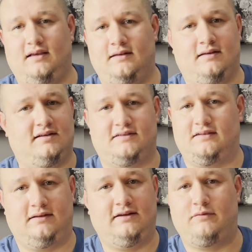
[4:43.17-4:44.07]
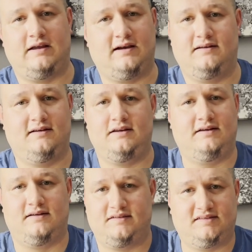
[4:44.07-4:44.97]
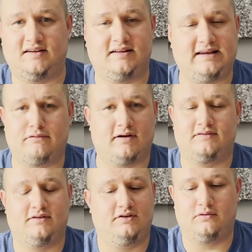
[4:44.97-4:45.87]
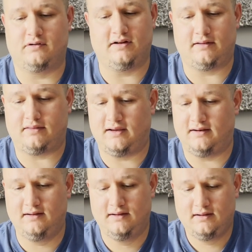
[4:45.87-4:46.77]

and it doesn't leave behind any sticky residue or nothing.